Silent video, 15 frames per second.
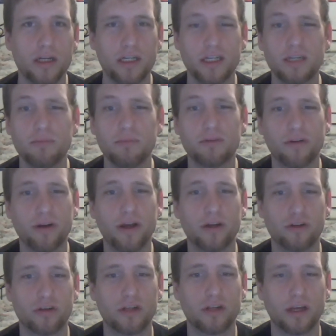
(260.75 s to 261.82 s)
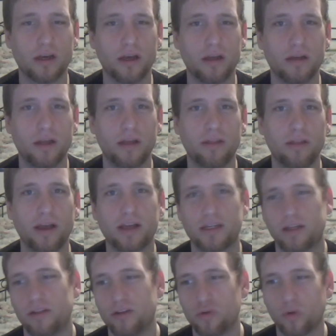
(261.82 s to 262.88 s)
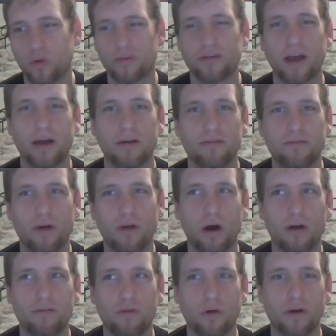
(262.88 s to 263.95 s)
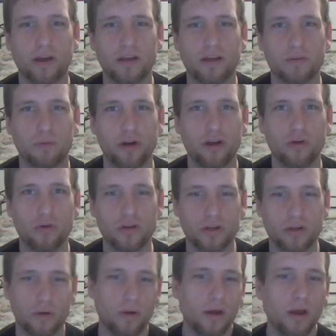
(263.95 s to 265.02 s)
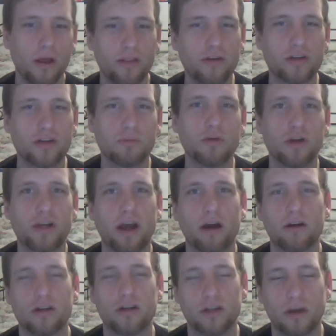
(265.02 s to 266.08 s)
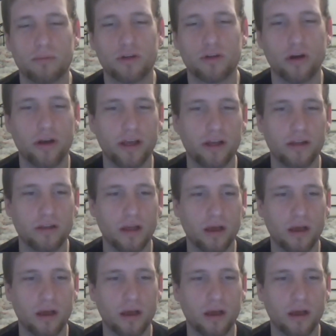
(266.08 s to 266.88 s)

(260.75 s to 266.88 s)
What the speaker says: She seems very interesting, and like I said, the dwarf guy Vorik is pretty cool. So there's some good characters, and I'm starting to get in.